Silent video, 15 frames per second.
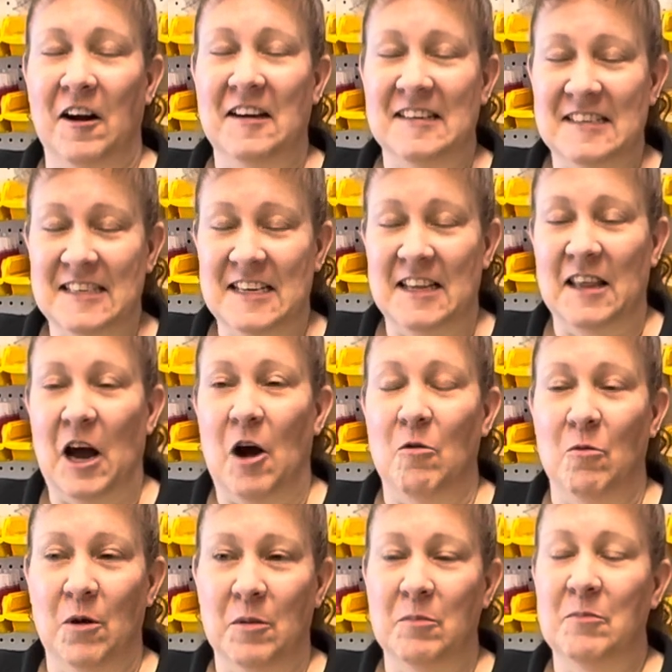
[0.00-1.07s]
to see that
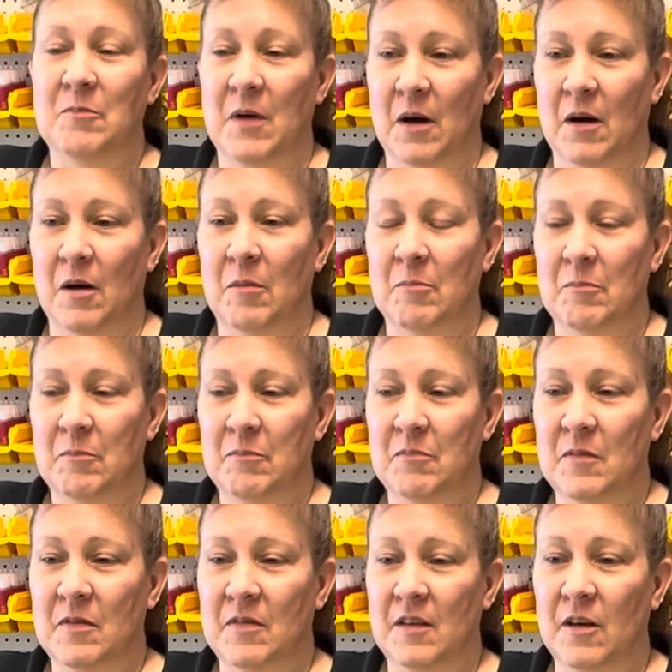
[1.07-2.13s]
one. Um,
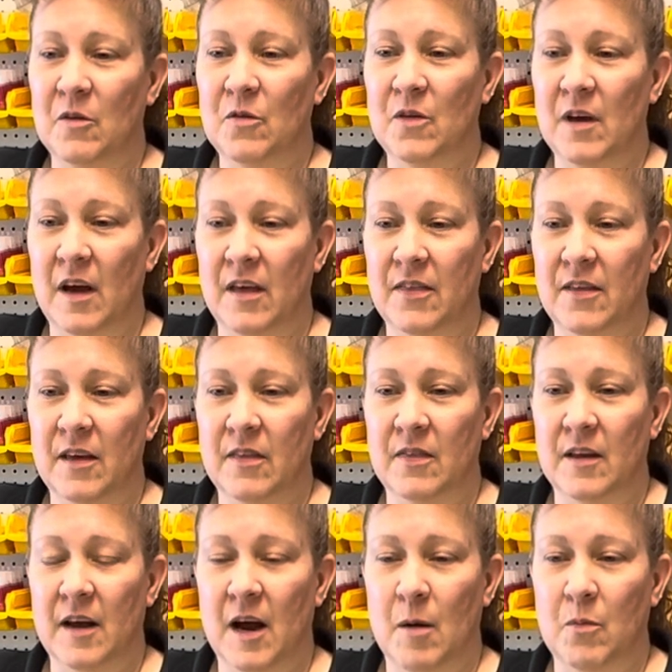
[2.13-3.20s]
the other thing I think
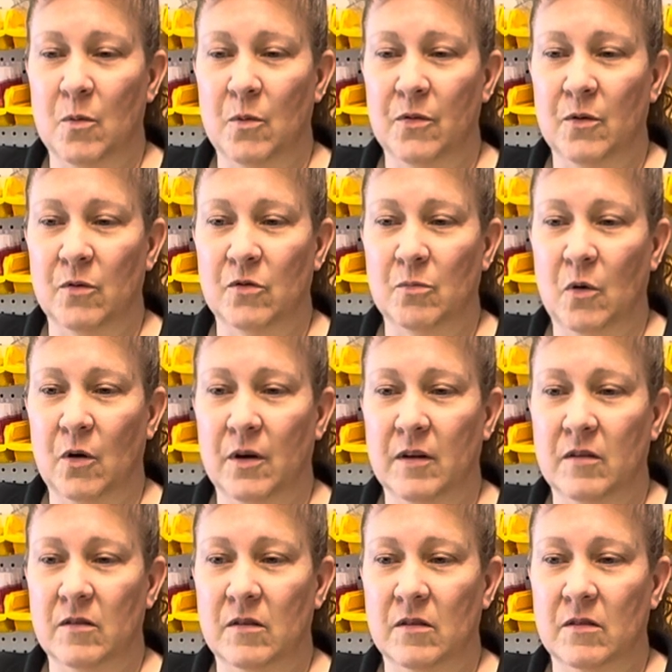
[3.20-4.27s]
that happened with those
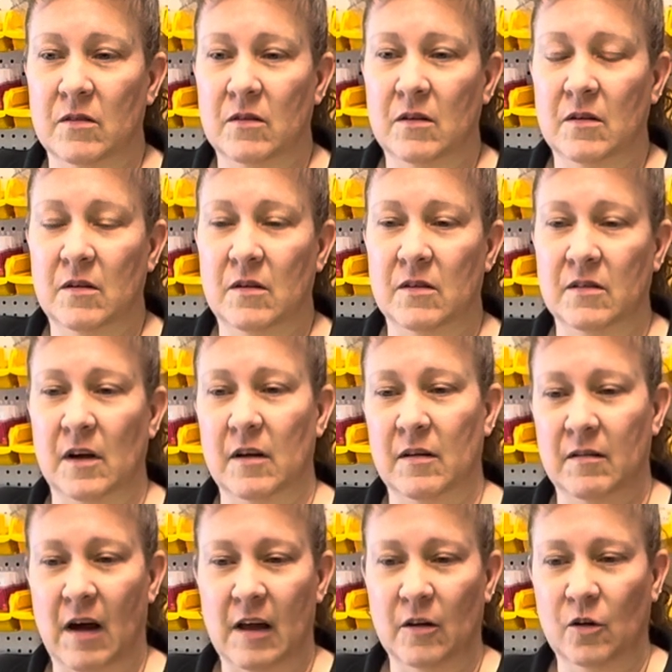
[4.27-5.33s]
markets is, because
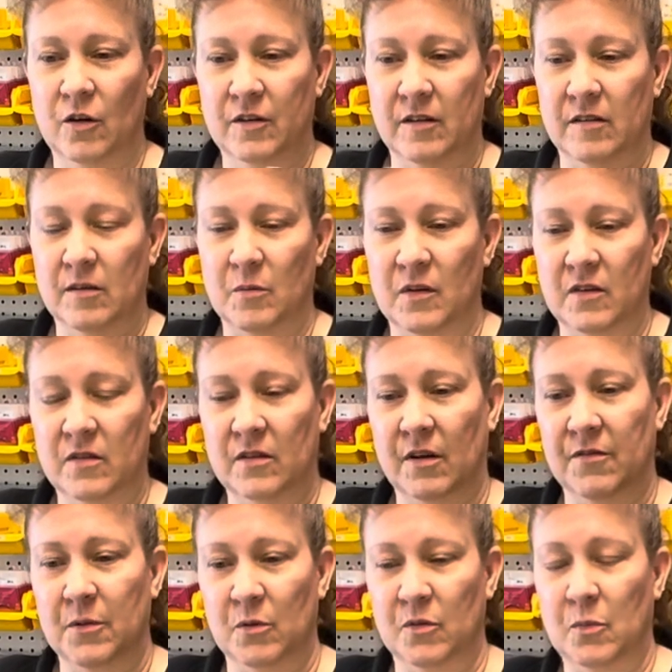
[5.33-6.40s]
I, I looked at some of the
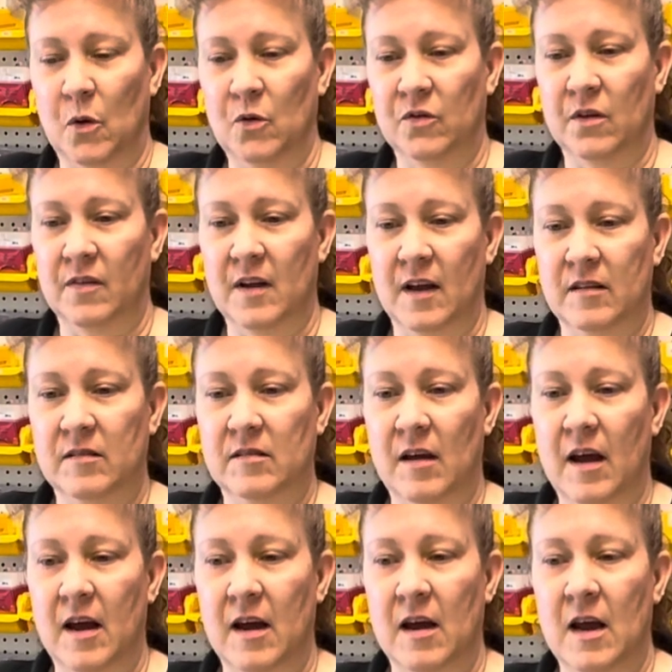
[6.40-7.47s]
stuff that was posted the next
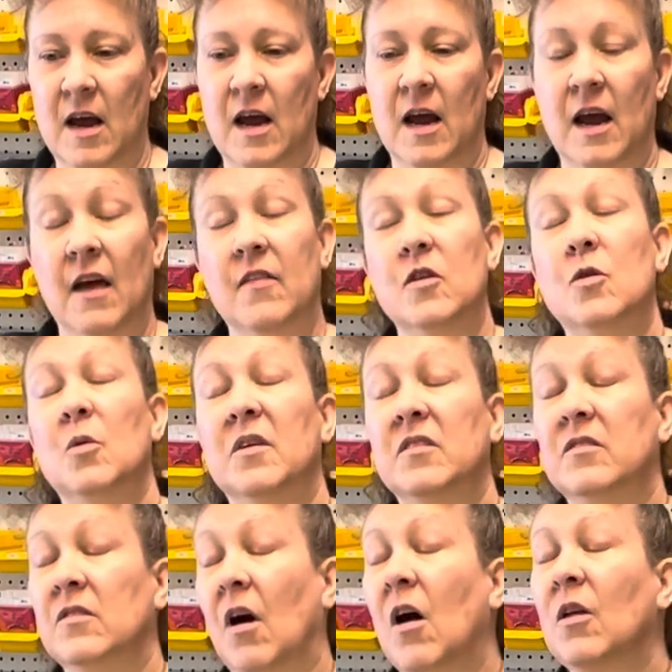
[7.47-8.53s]
day, and the U
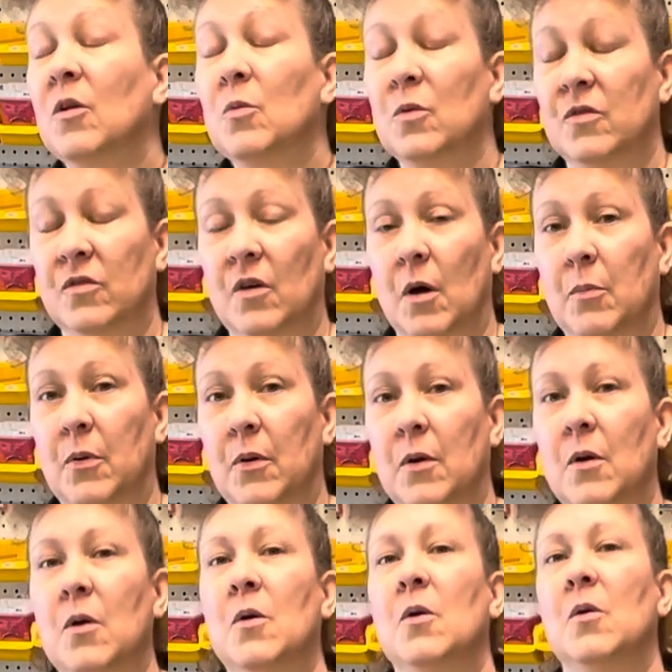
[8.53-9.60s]
S dollar was up
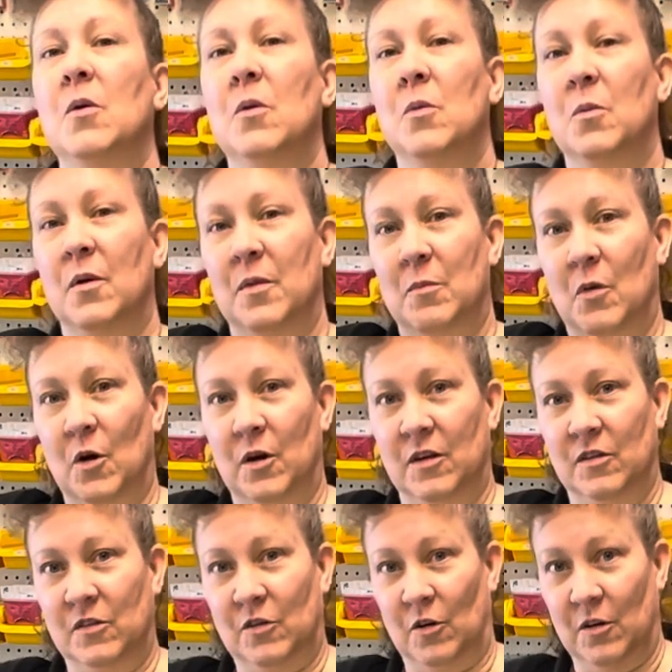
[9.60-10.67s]
mm-hmm. when the market
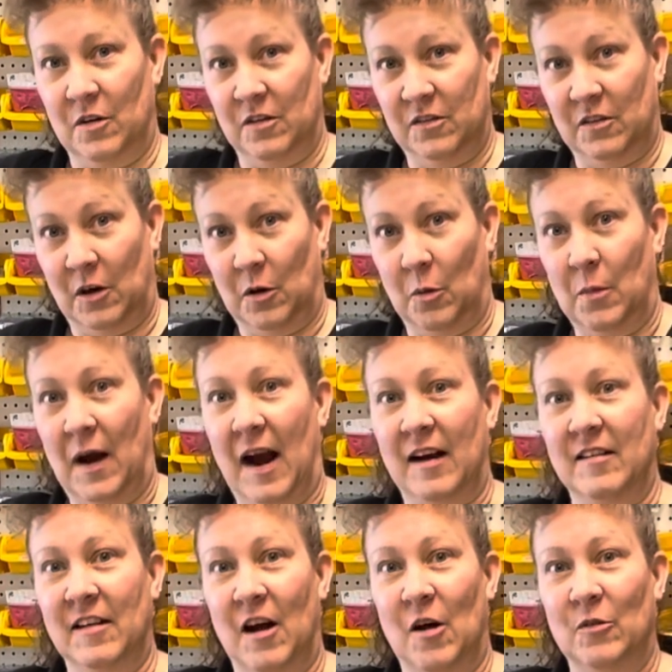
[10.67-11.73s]
started to settle
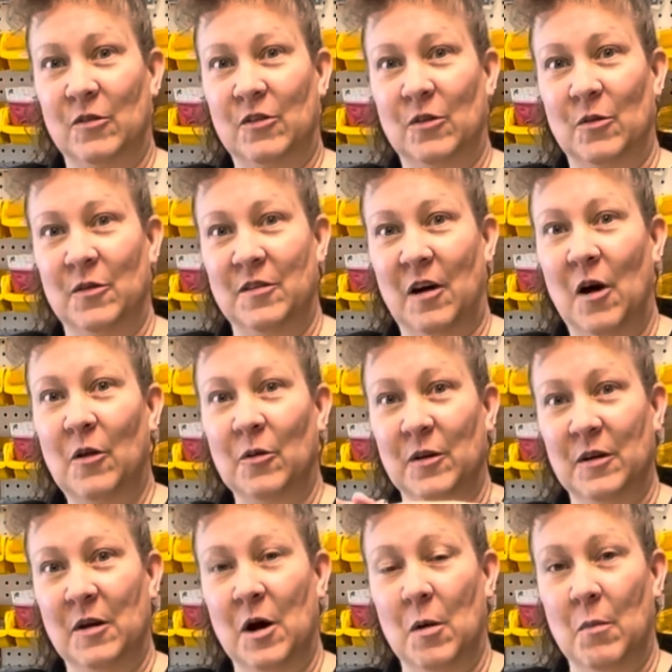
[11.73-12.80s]
back down. So the dollar
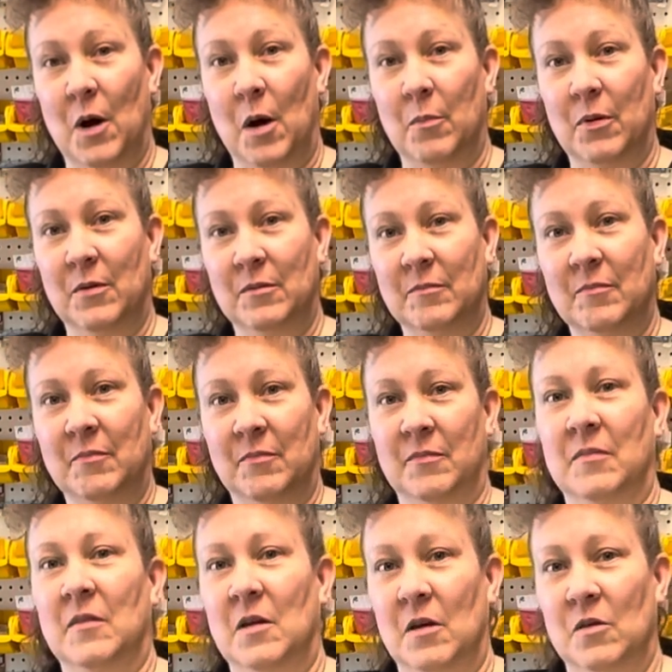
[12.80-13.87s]
had come up
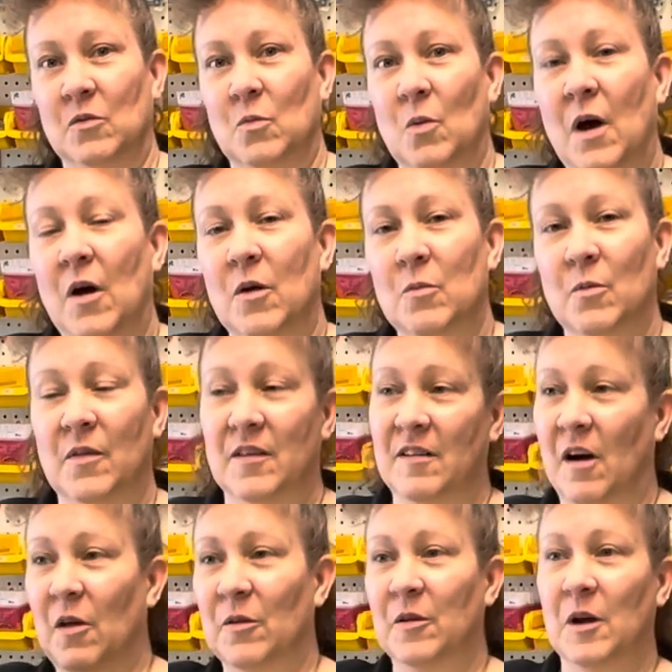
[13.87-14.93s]
mm-hmm. as well, and when the
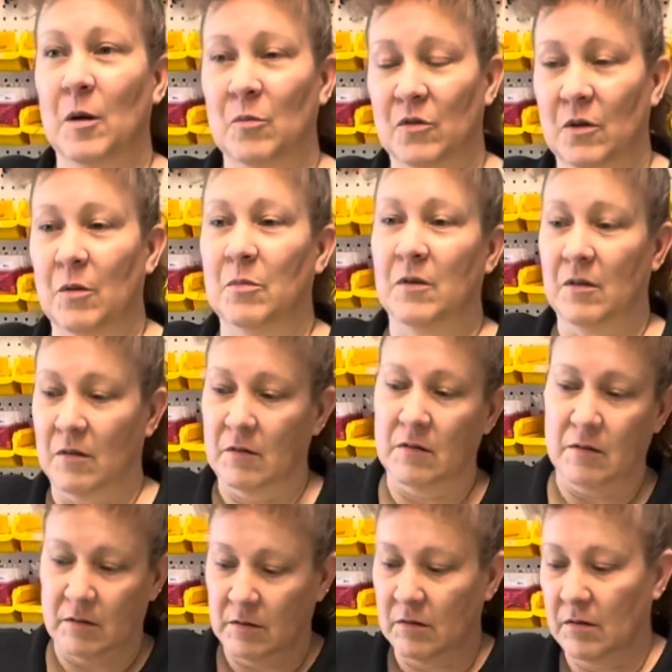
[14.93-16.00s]
dollar comes up,
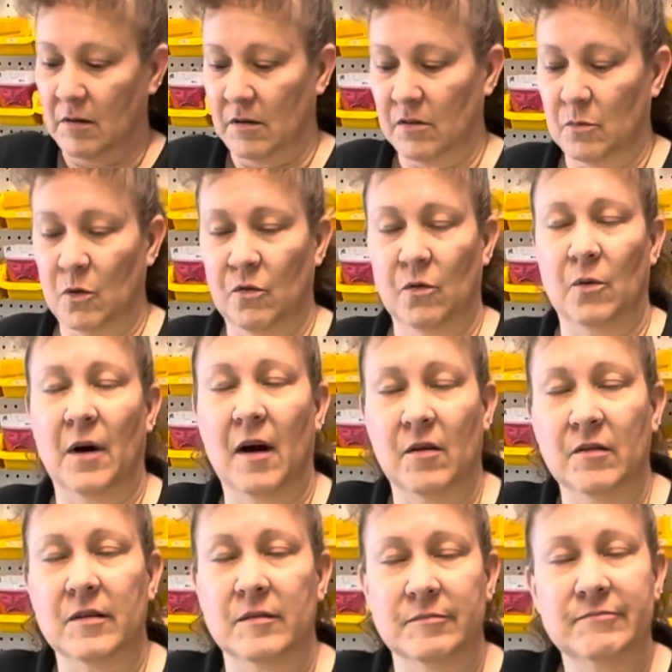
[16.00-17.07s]
and things move
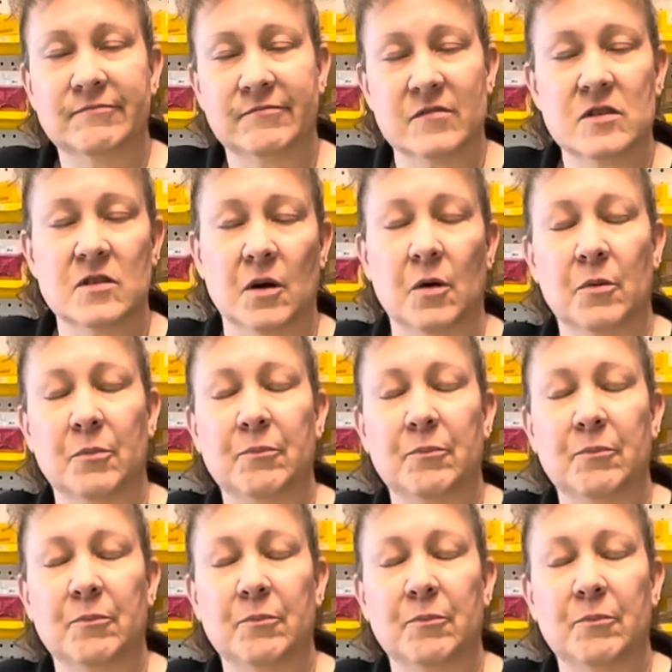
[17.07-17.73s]
around. And so